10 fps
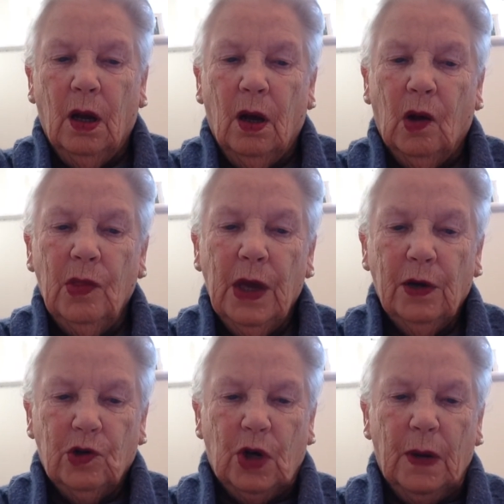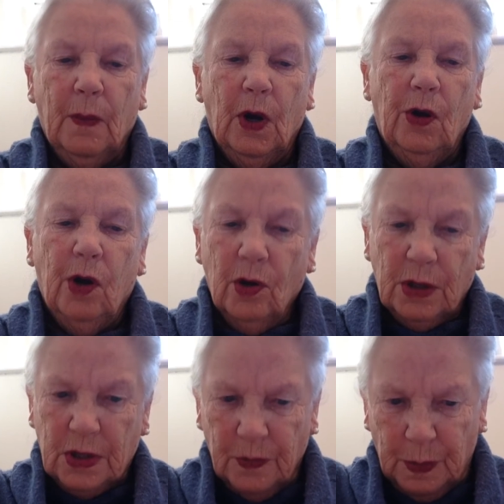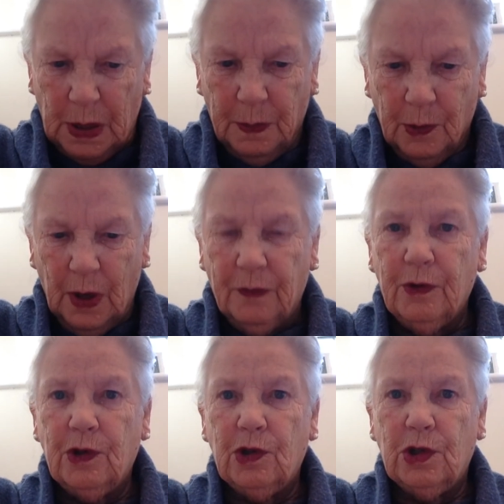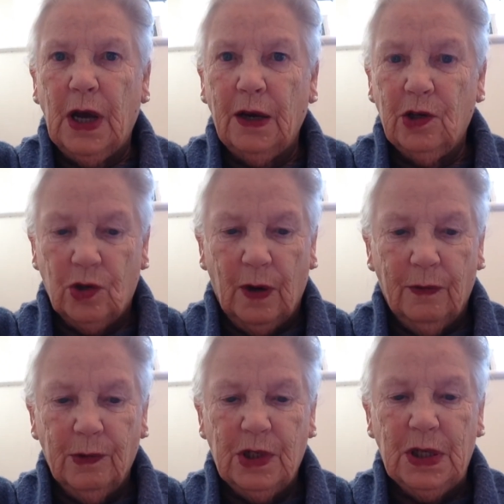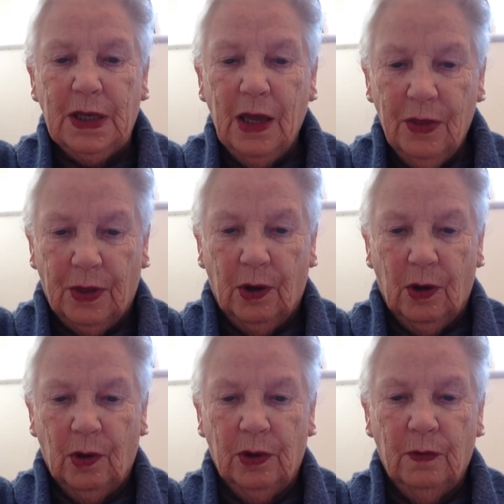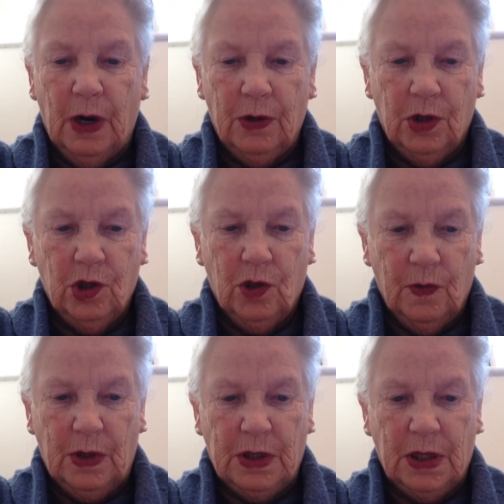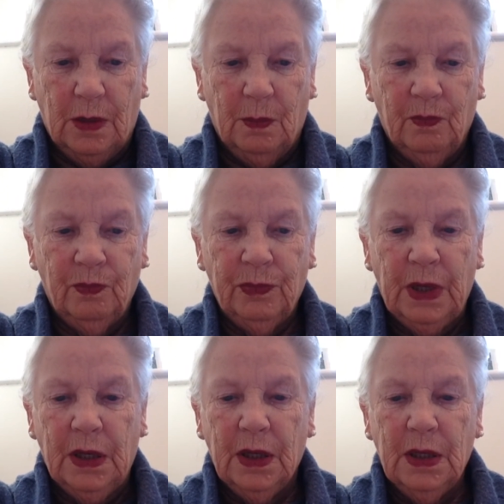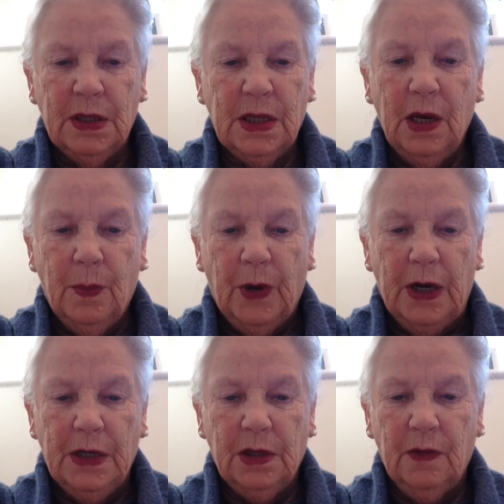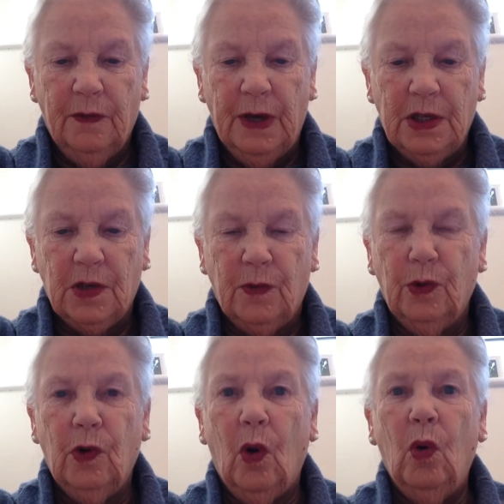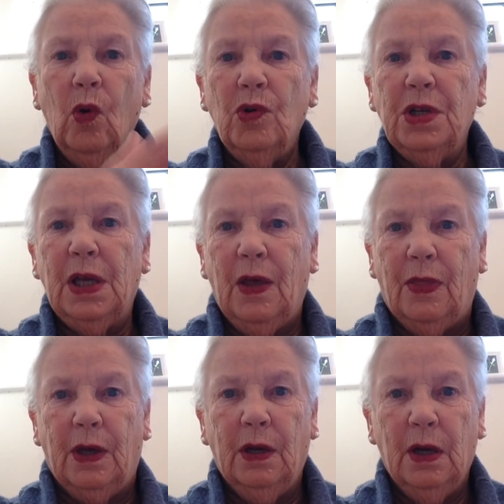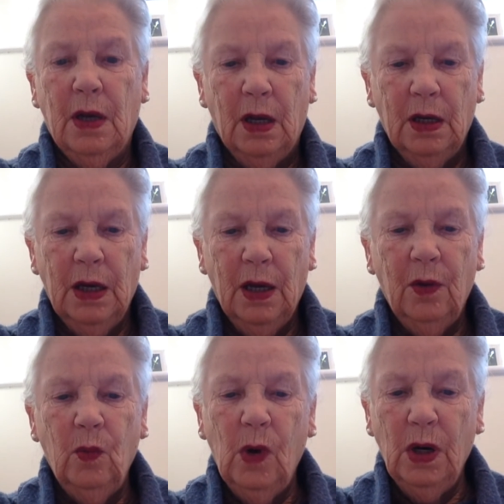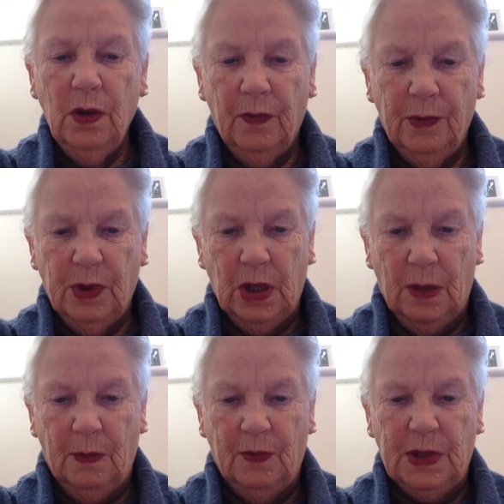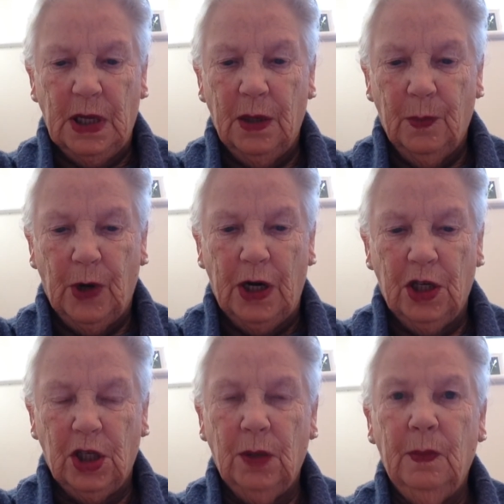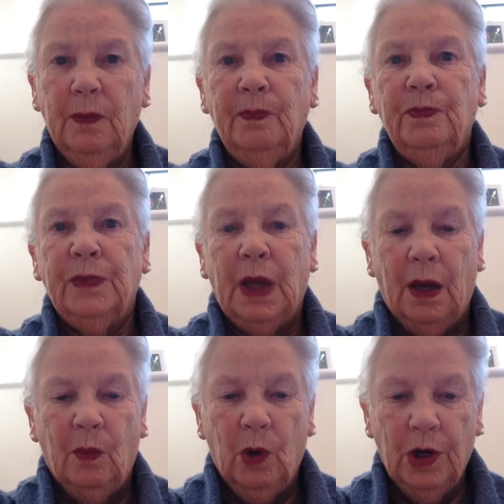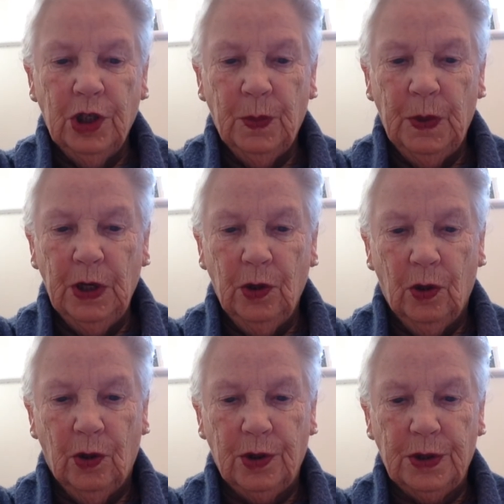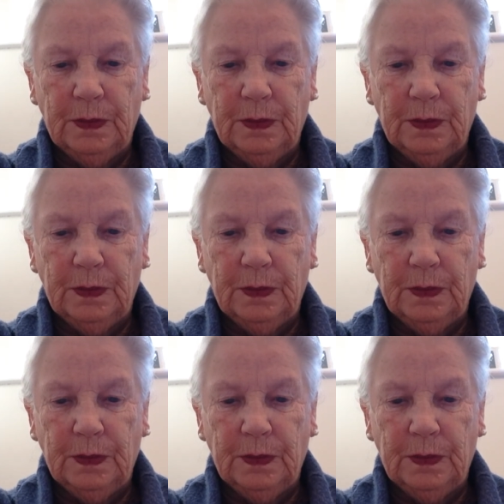On that trip, lots of people had travelled together on the road to Jerusalem and celebrated the festival all together and had a wonderful time of celebration and worshipping God.